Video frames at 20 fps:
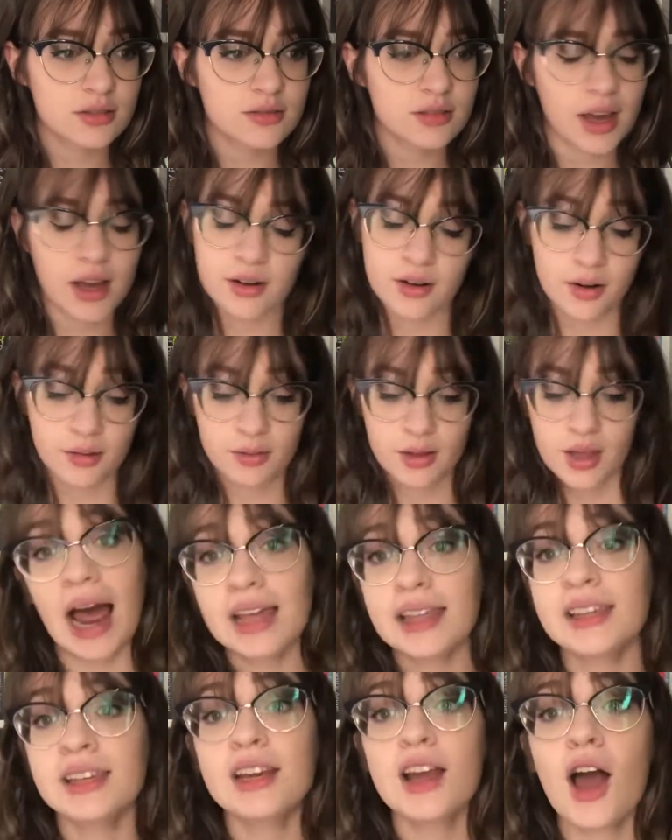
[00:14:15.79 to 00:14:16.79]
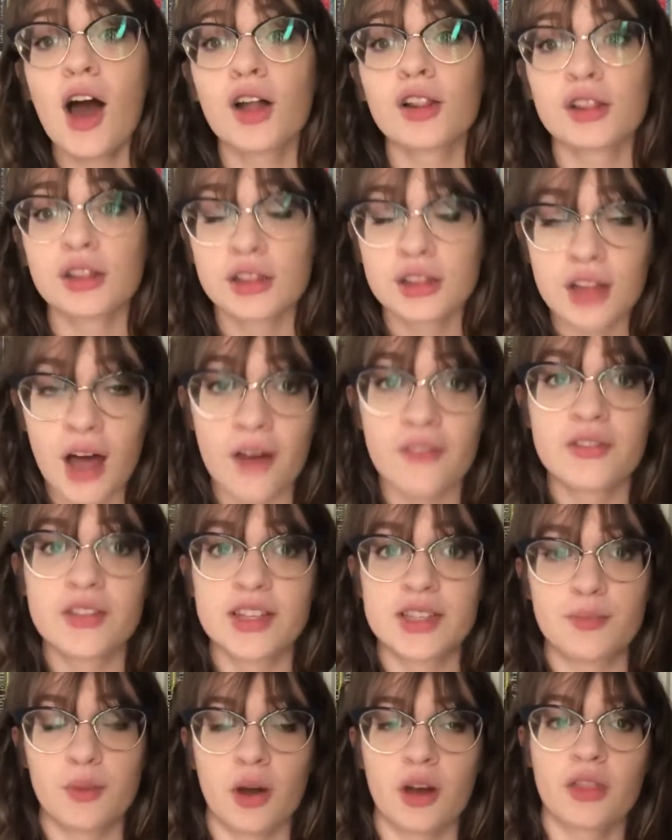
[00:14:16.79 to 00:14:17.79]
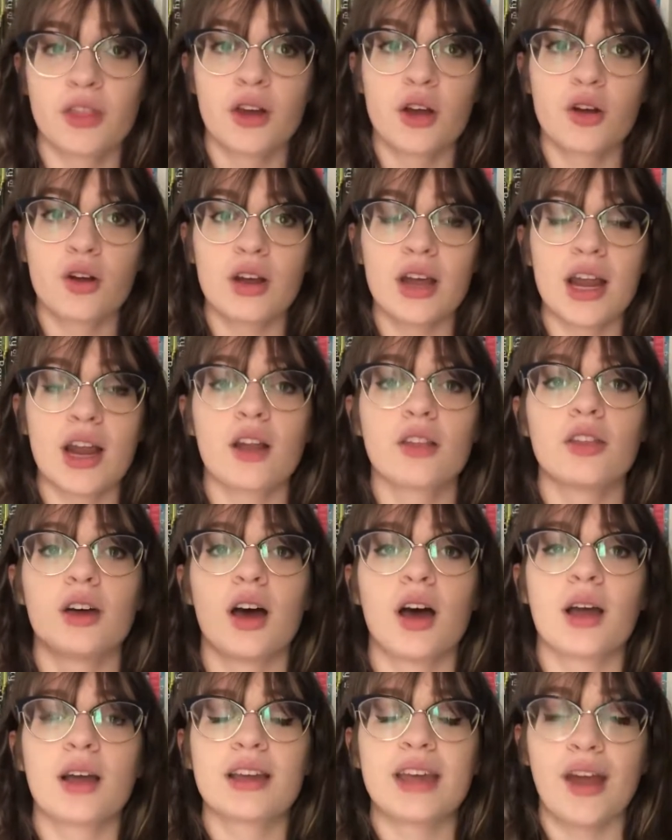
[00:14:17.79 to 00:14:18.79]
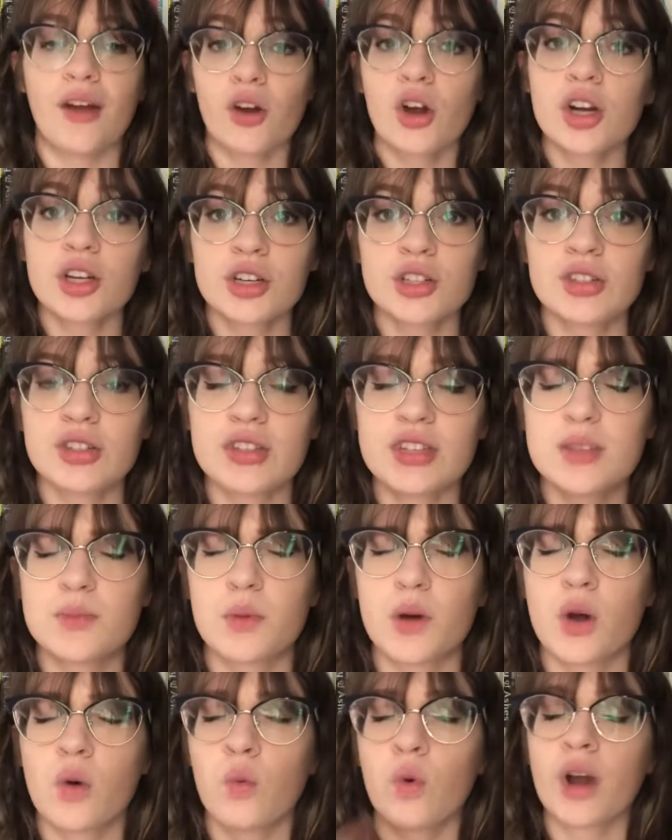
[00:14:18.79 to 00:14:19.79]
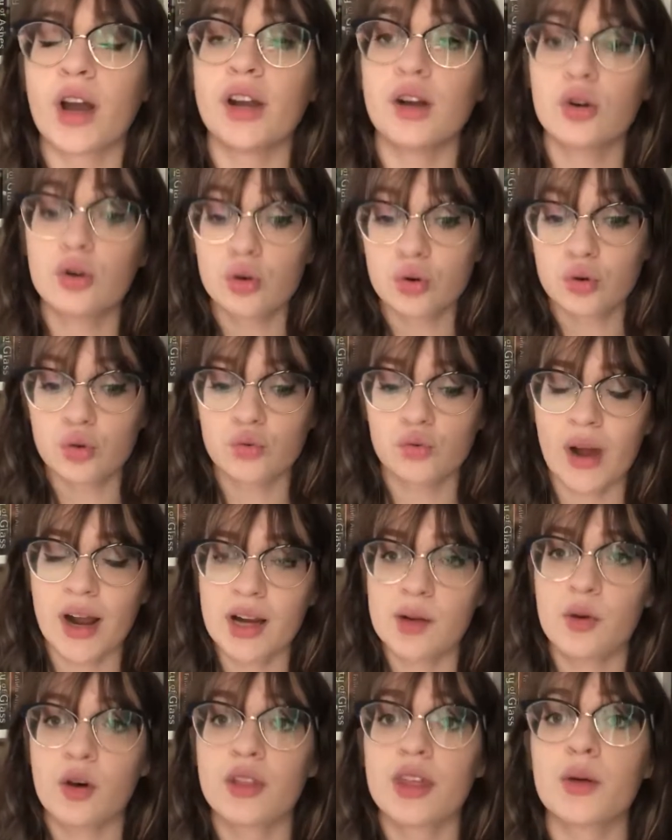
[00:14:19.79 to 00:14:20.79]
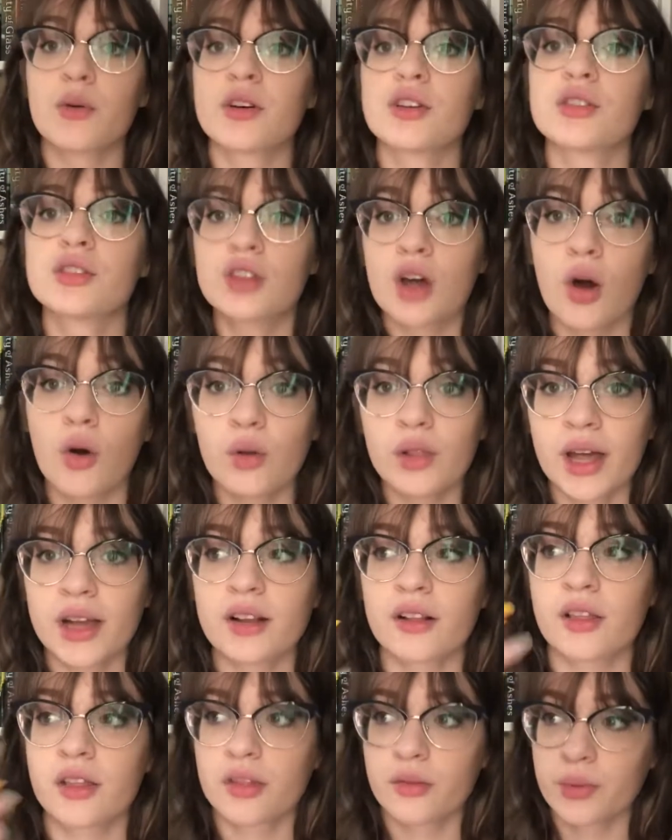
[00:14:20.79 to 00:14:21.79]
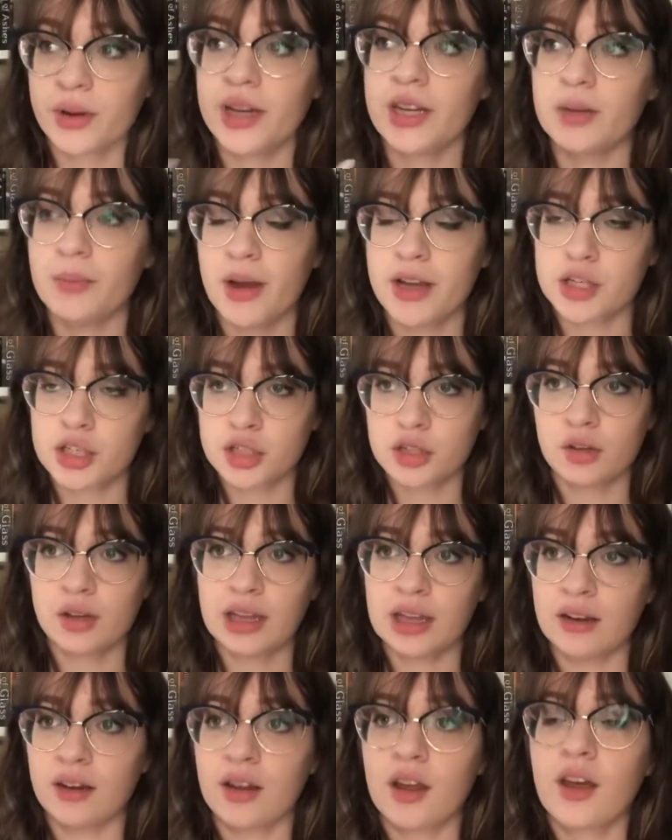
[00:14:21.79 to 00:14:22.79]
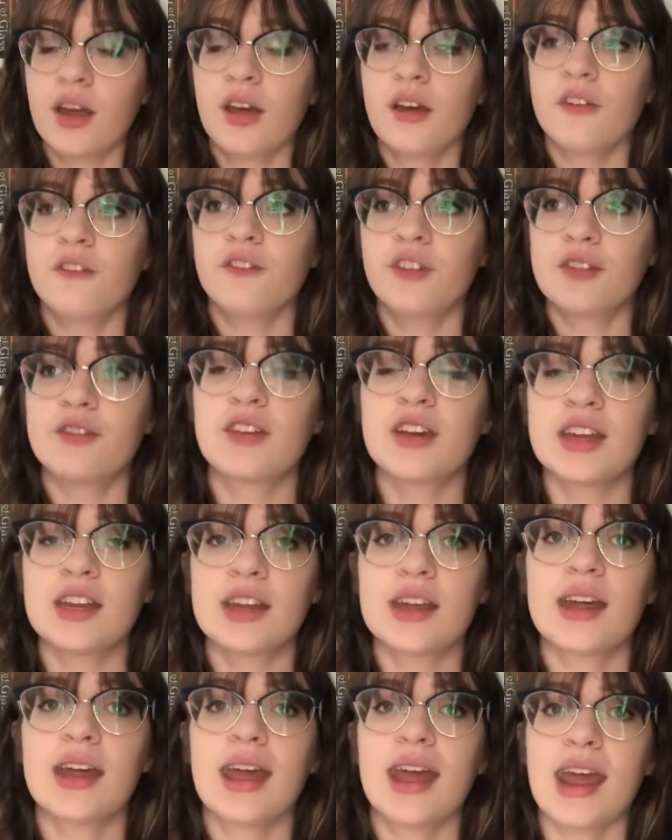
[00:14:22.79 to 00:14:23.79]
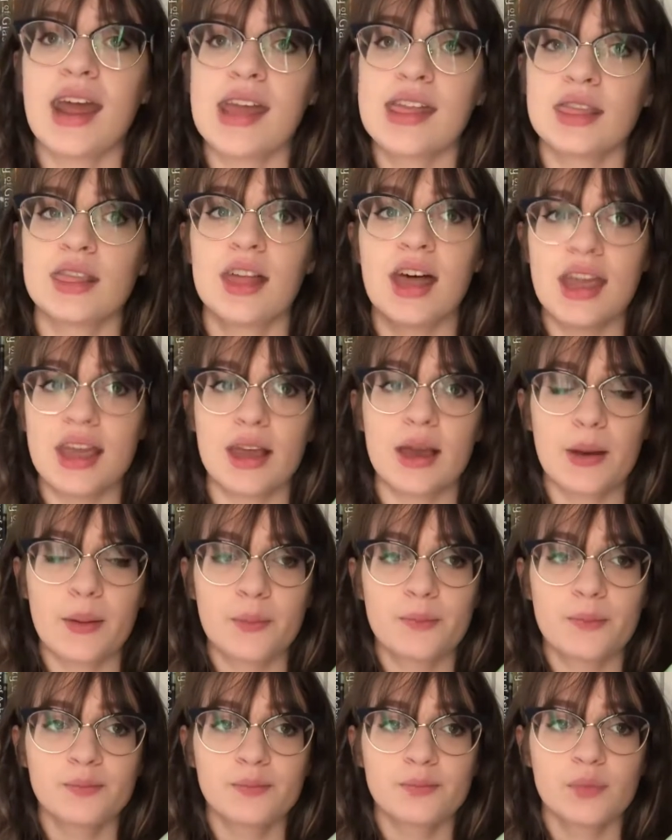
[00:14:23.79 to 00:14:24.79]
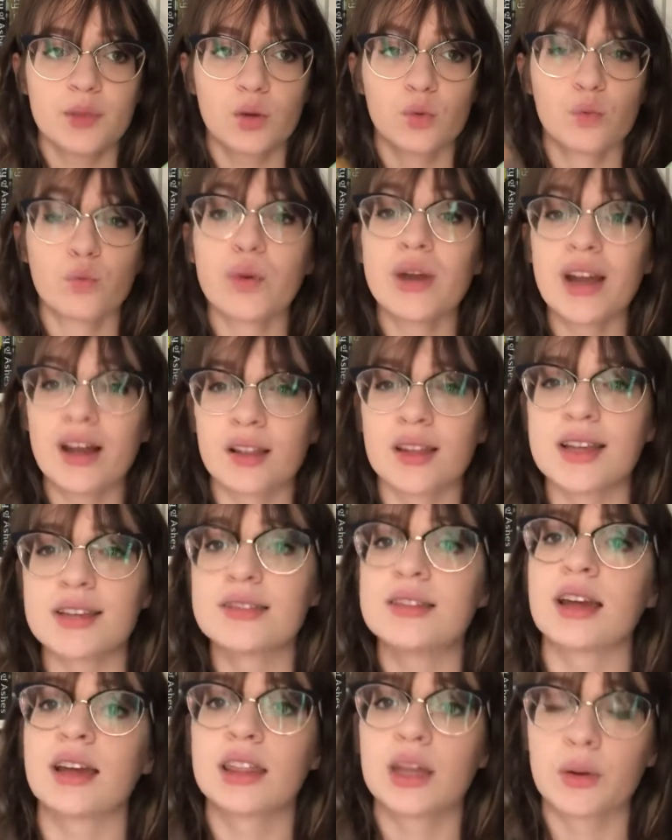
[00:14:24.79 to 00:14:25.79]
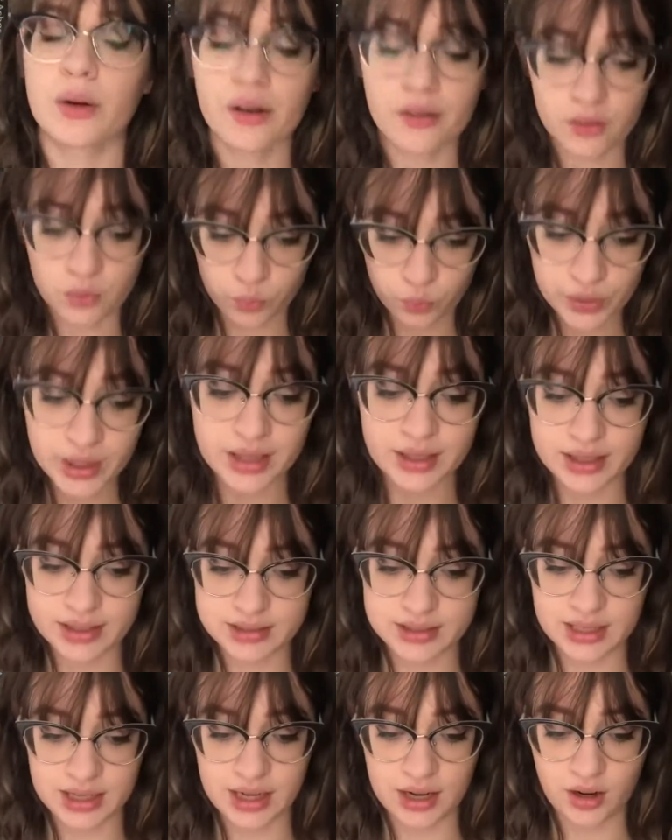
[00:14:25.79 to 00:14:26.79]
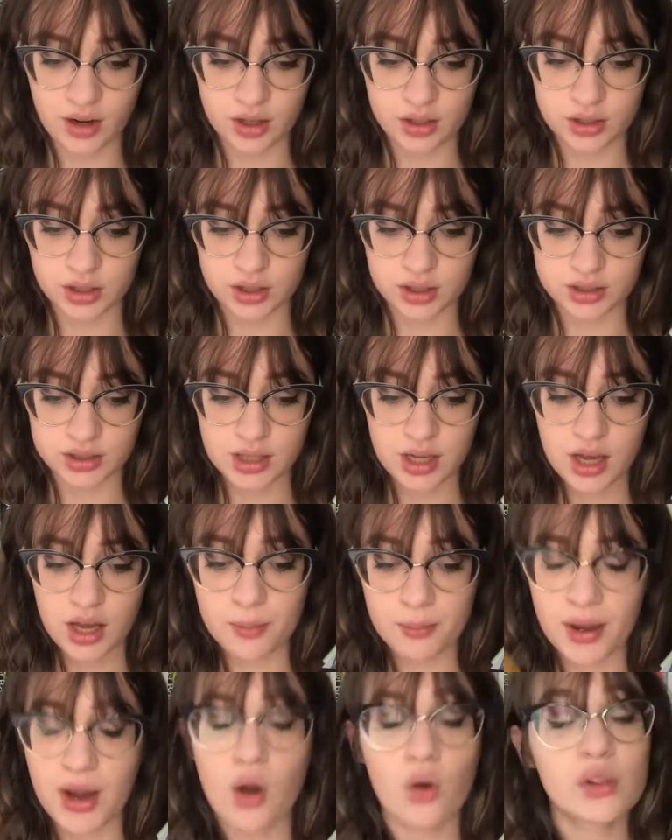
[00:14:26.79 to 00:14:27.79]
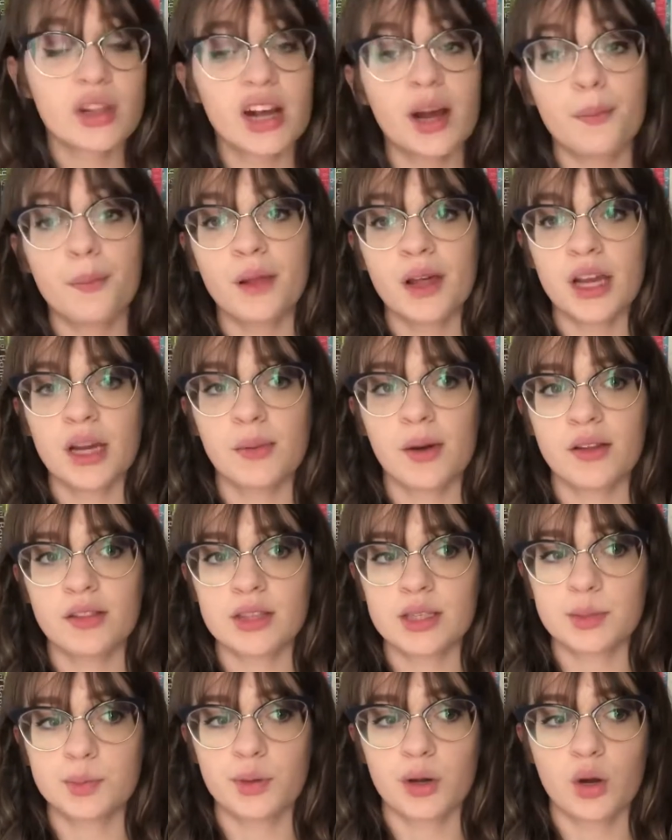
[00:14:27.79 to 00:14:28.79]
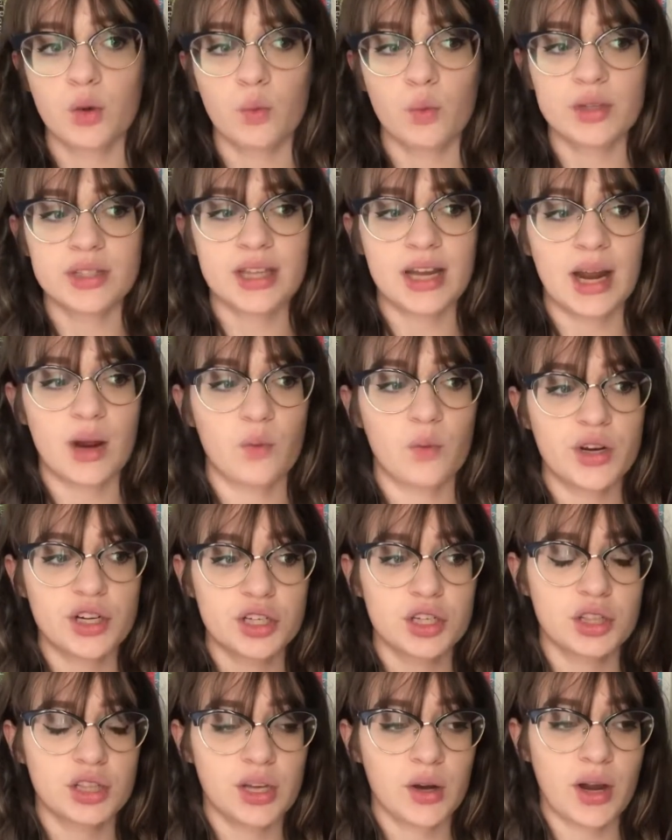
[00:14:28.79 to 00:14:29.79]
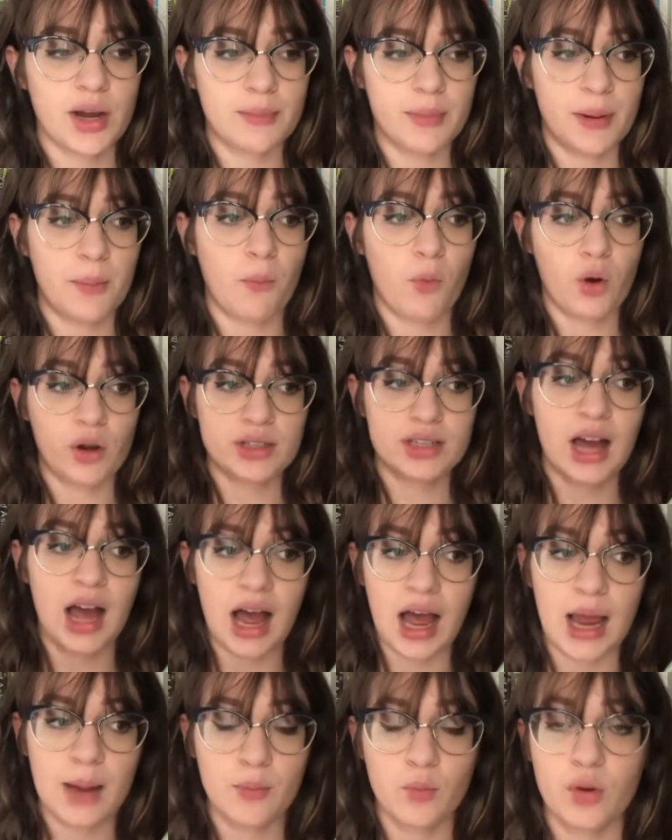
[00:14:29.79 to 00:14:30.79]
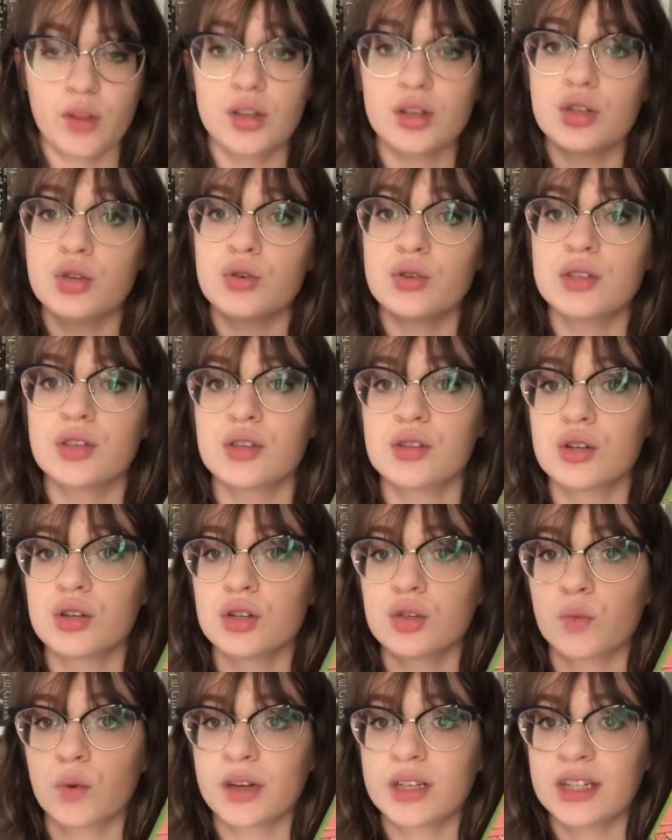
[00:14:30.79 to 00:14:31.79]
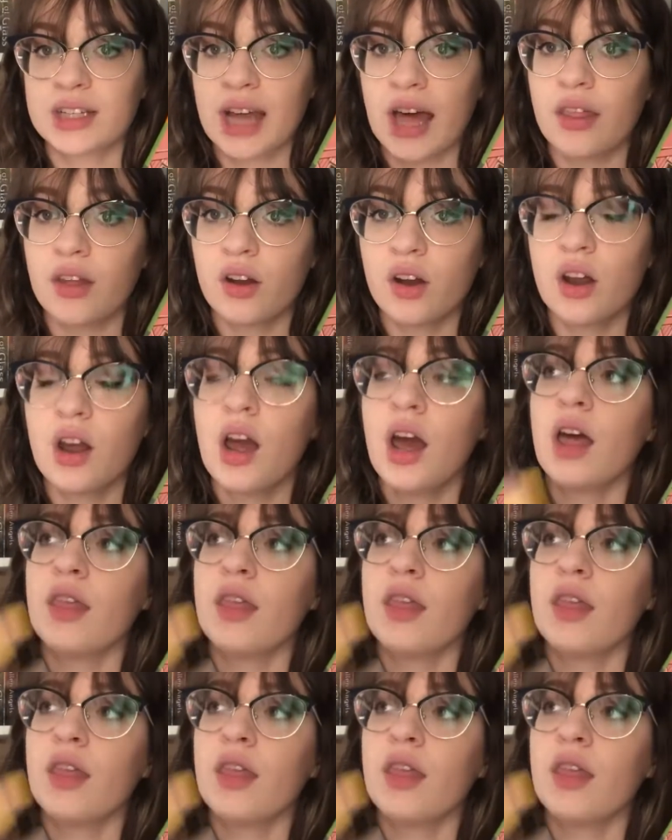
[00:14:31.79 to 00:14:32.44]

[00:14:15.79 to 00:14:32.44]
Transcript: I don't know. I love this book. The, in, the characters in this book were incredible. They were so, like, three-dimensional and vivid and, like, realistic. They were realistic characters. My only complaint about this book was that I wish there had been more time where the two sisters were together.